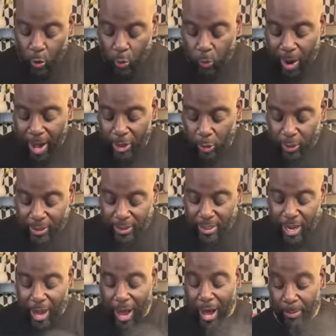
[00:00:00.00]
right on
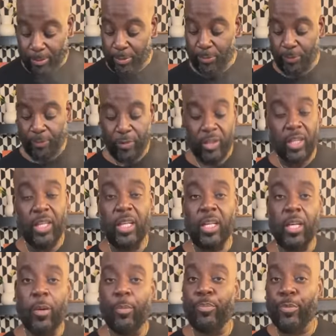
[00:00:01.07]
top. The
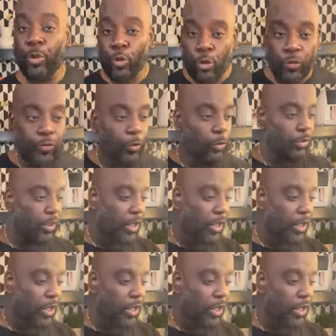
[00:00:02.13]
beautiful,